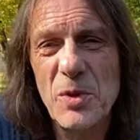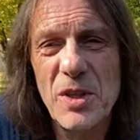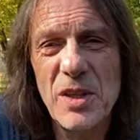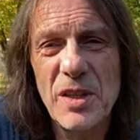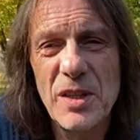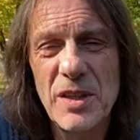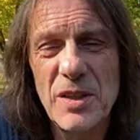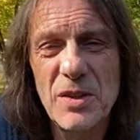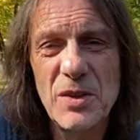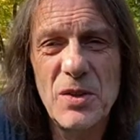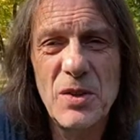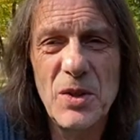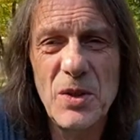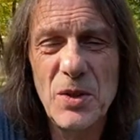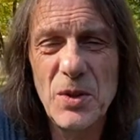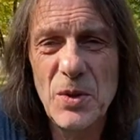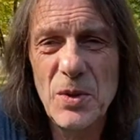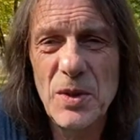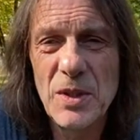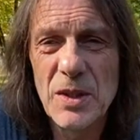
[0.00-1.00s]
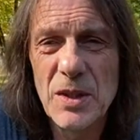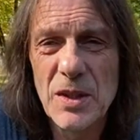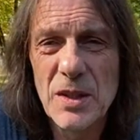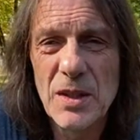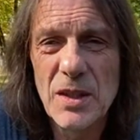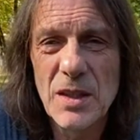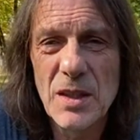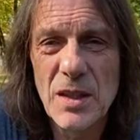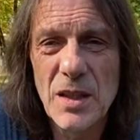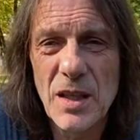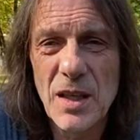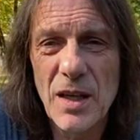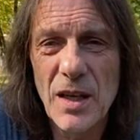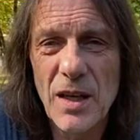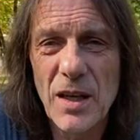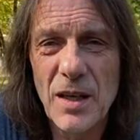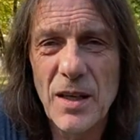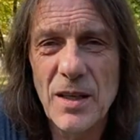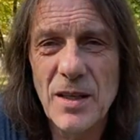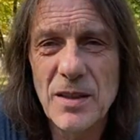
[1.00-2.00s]
1 and 2,
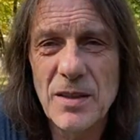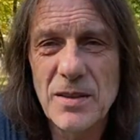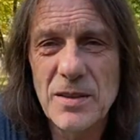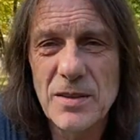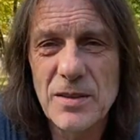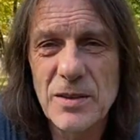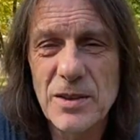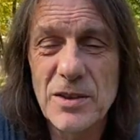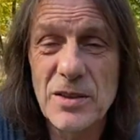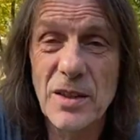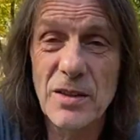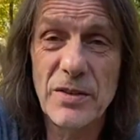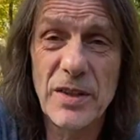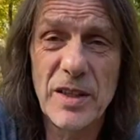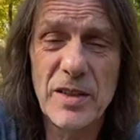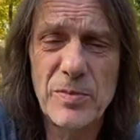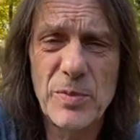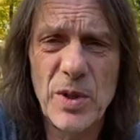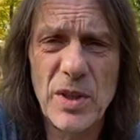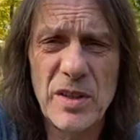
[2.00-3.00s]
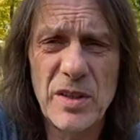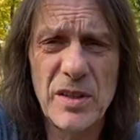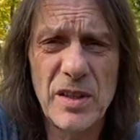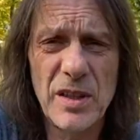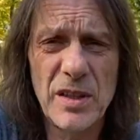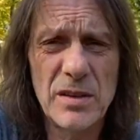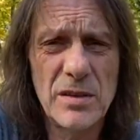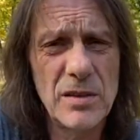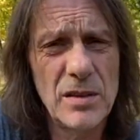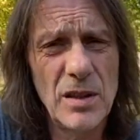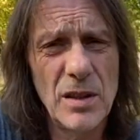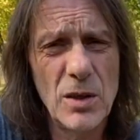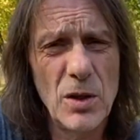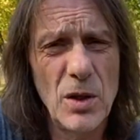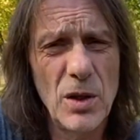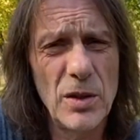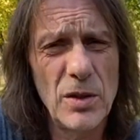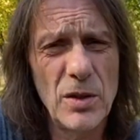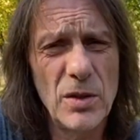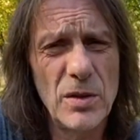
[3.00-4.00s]
which our vice president
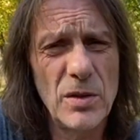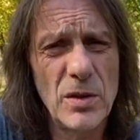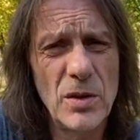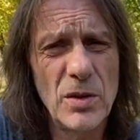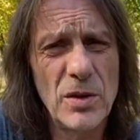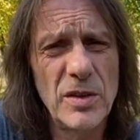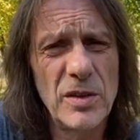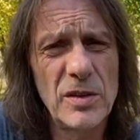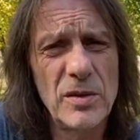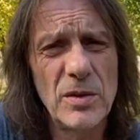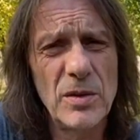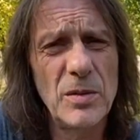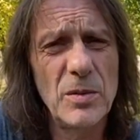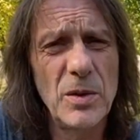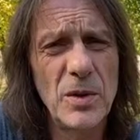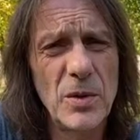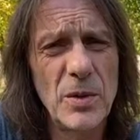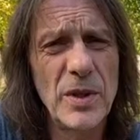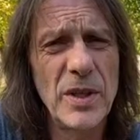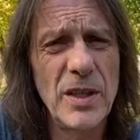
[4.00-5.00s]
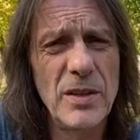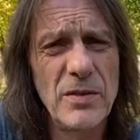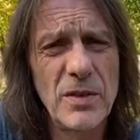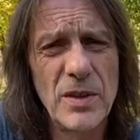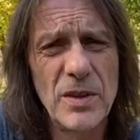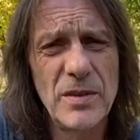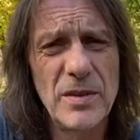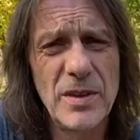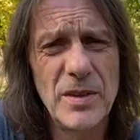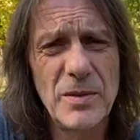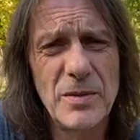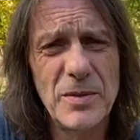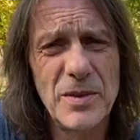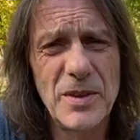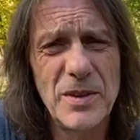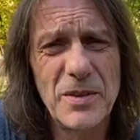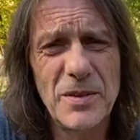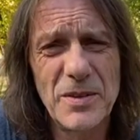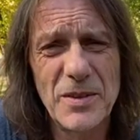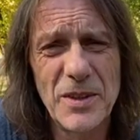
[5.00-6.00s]
called Nordstrom or whatever,
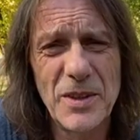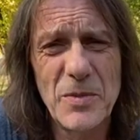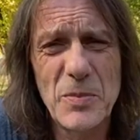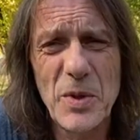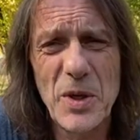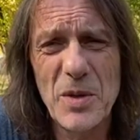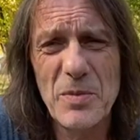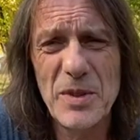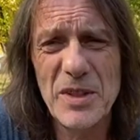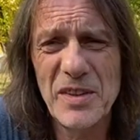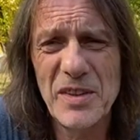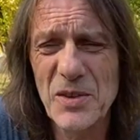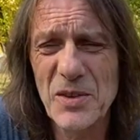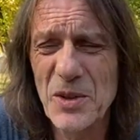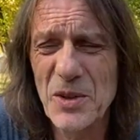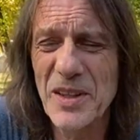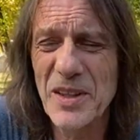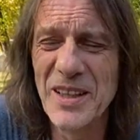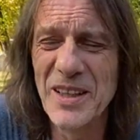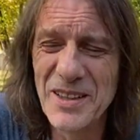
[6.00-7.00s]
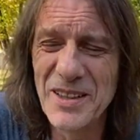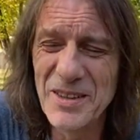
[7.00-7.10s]
the department store.